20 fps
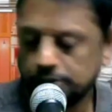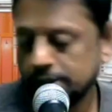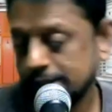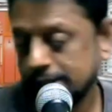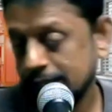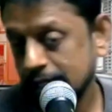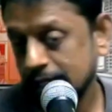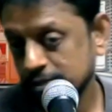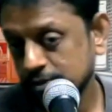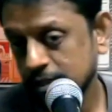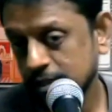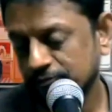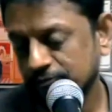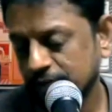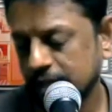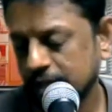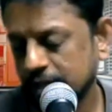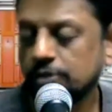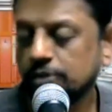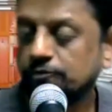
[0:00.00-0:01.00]
It's actually
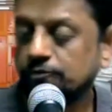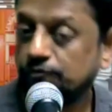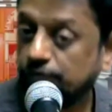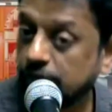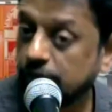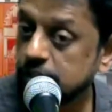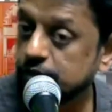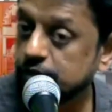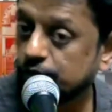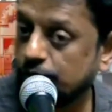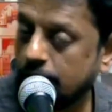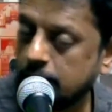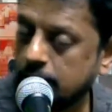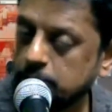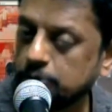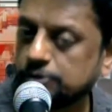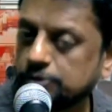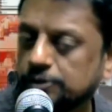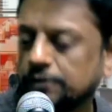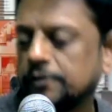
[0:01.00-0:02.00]
referring to the first five
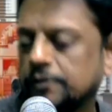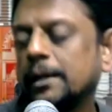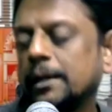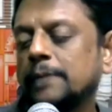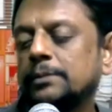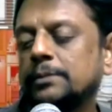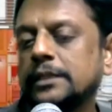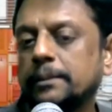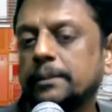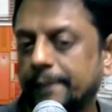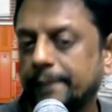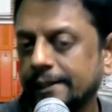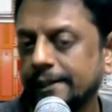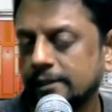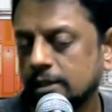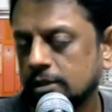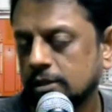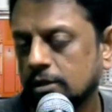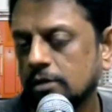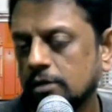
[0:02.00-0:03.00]
books of the Bible, the
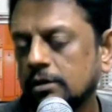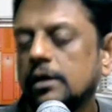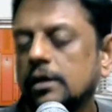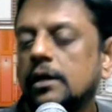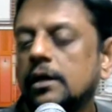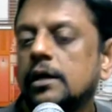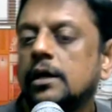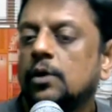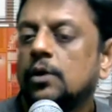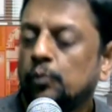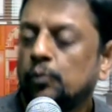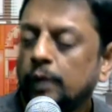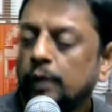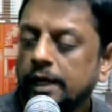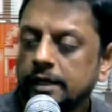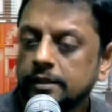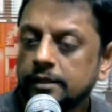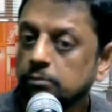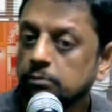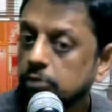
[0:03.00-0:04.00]
Pentateuch, where
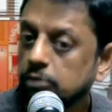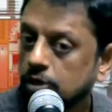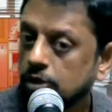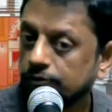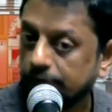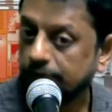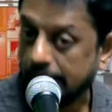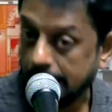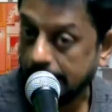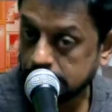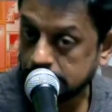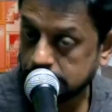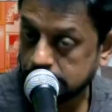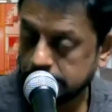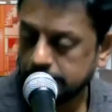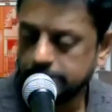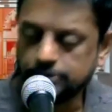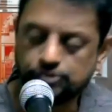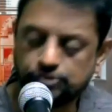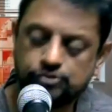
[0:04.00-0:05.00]
in the book of
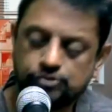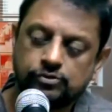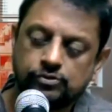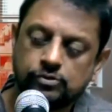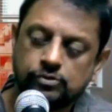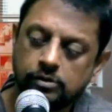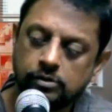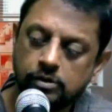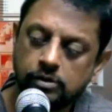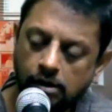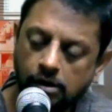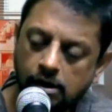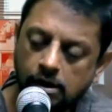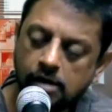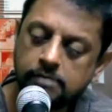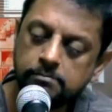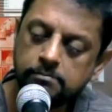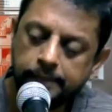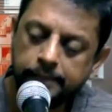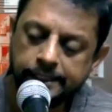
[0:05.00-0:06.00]
Exodus, God
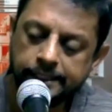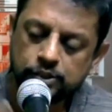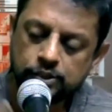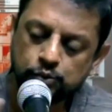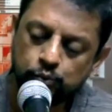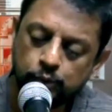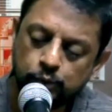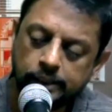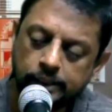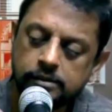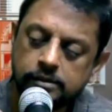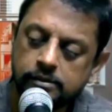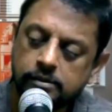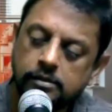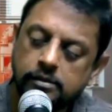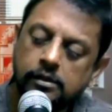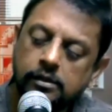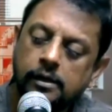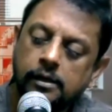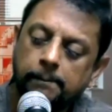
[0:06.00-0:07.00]
meets with
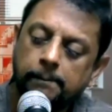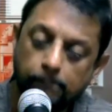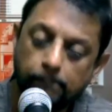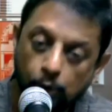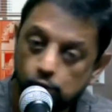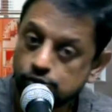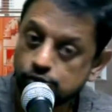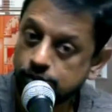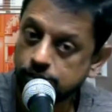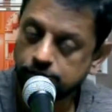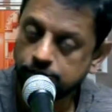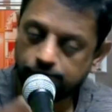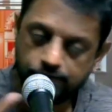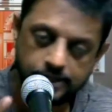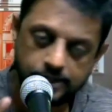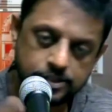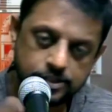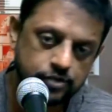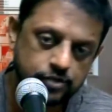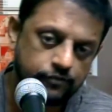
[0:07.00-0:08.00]
Moses
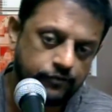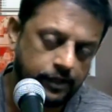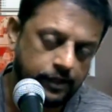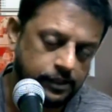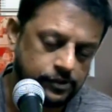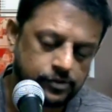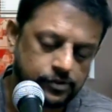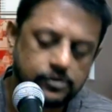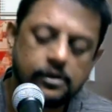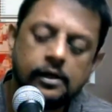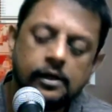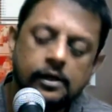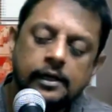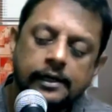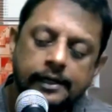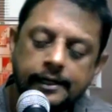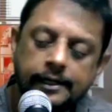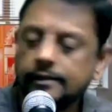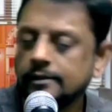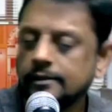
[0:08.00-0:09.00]
face to face
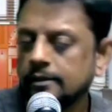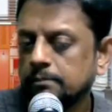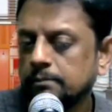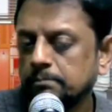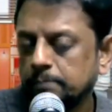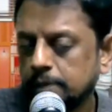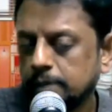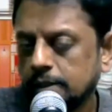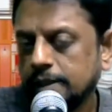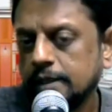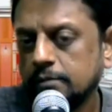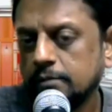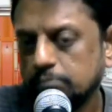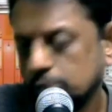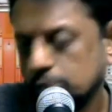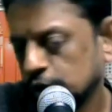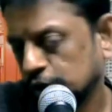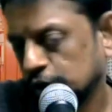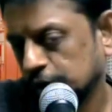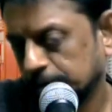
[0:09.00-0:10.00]
in the burning
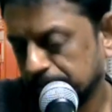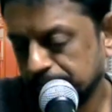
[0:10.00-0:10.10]
bush.